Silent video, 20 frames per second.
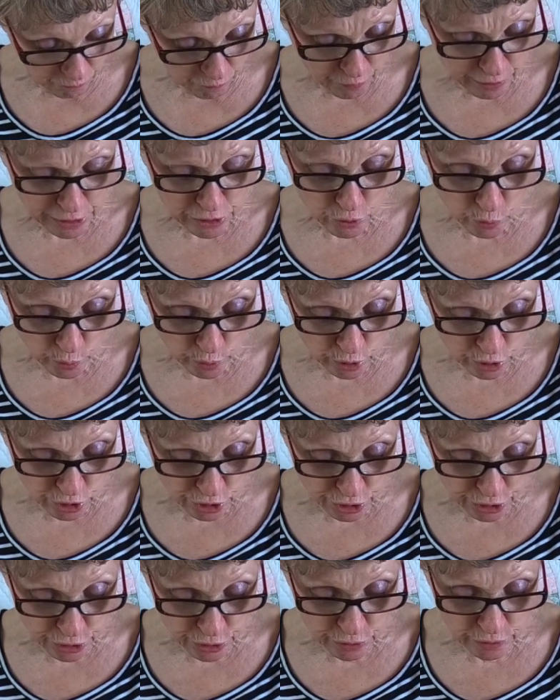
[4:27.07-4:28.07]
Fresh
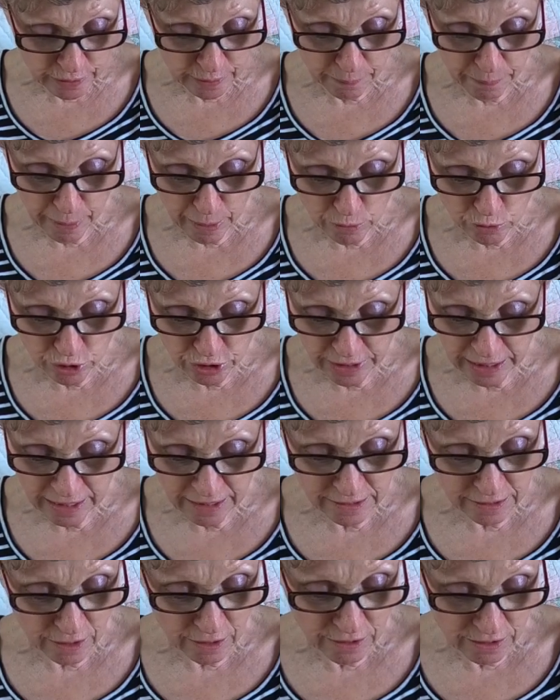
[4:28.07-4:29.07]
orange juice and poached
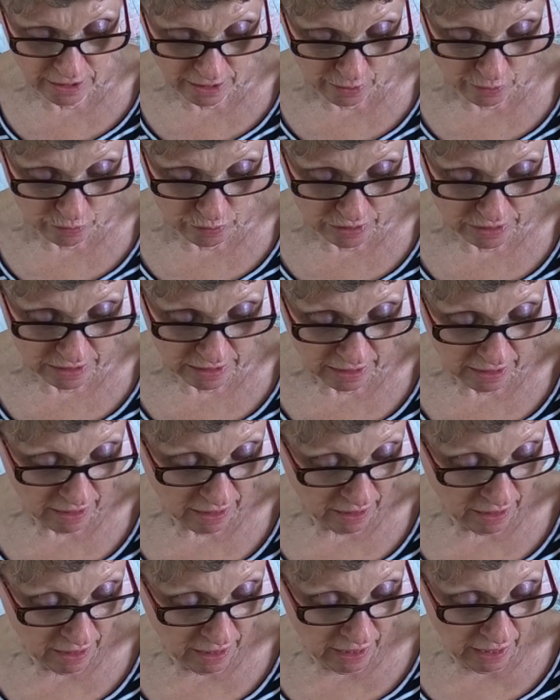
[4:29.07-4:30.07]
eggs on toast.
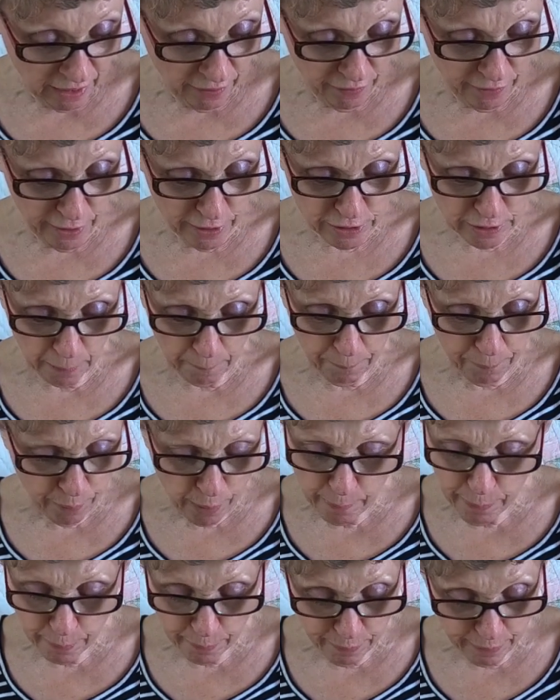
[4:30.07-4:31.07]
There's a
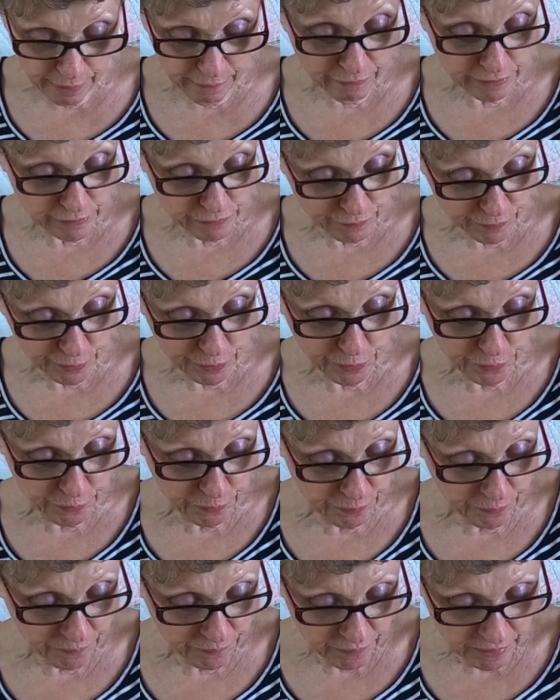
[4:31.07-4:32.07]
proper breakfast for
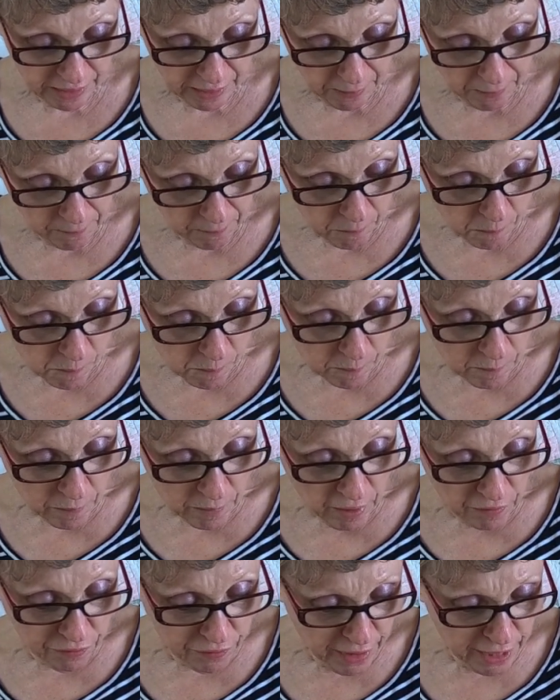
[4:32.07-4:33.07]
you.
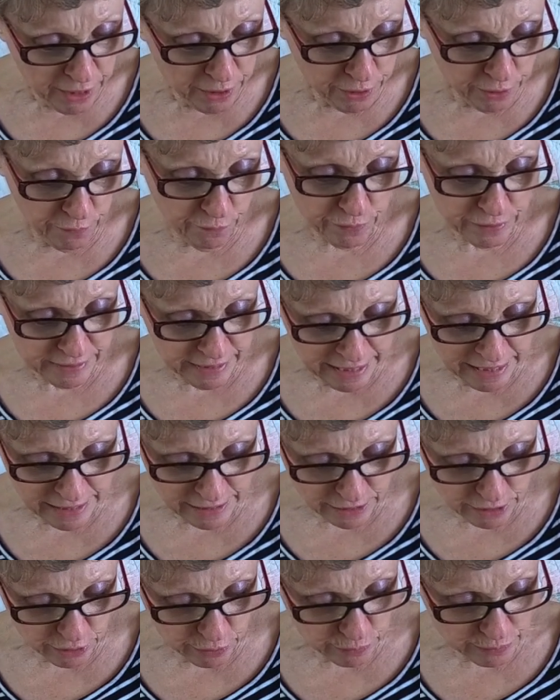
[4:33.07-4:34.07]
Thank you for
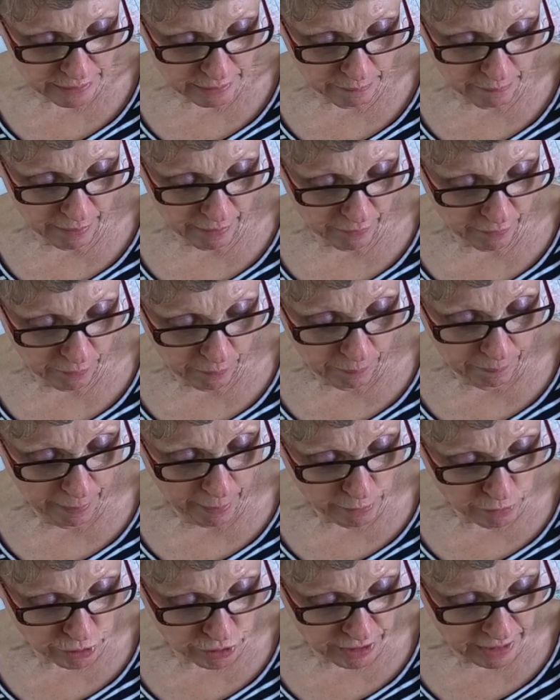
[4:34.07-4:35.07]
saying so, said Mother.
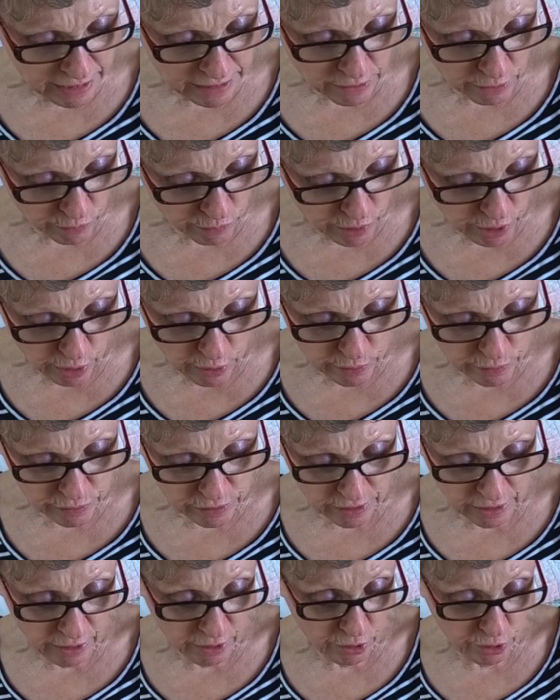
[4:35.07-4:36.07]
Poached eggs on
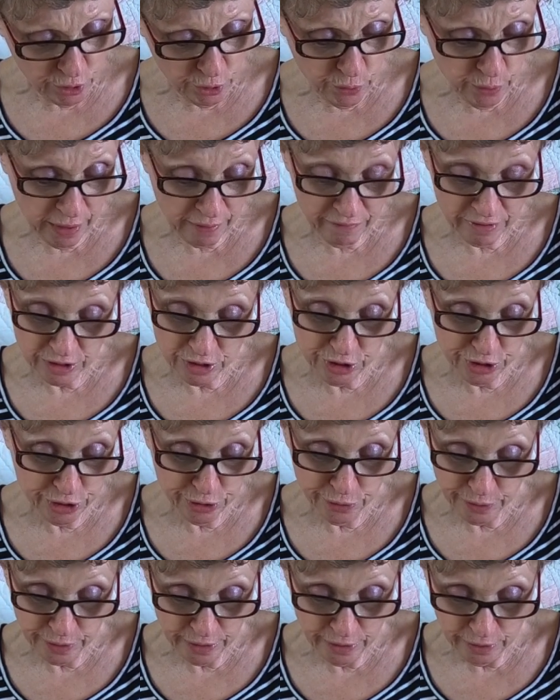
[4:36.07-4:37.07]
toast do have a
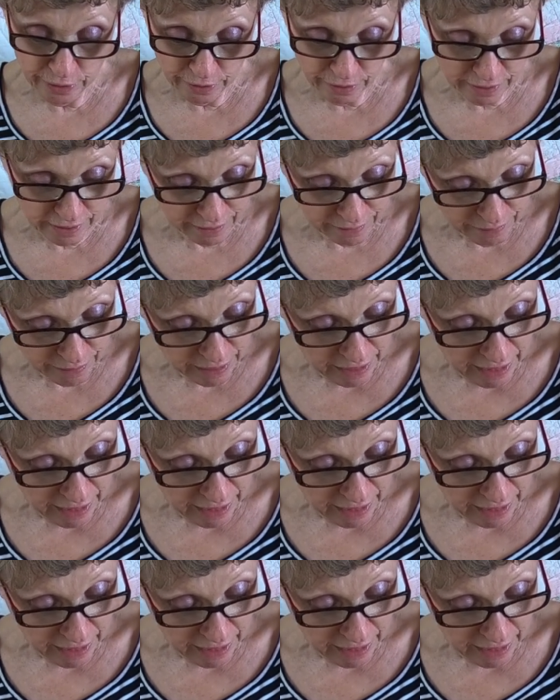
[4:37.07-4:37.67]
cheery look.